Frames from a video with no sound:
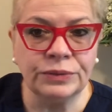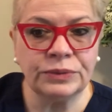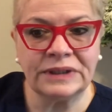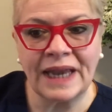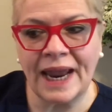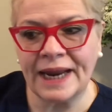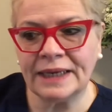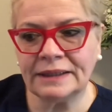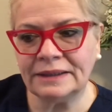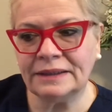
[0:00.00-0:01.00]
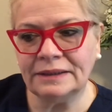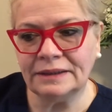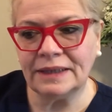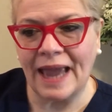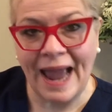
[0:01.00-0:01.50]
take
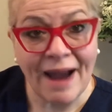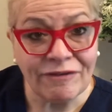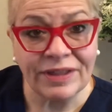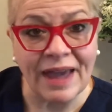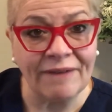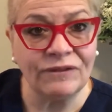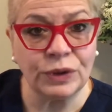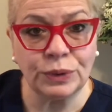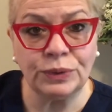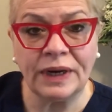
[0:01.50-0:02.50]
half of that food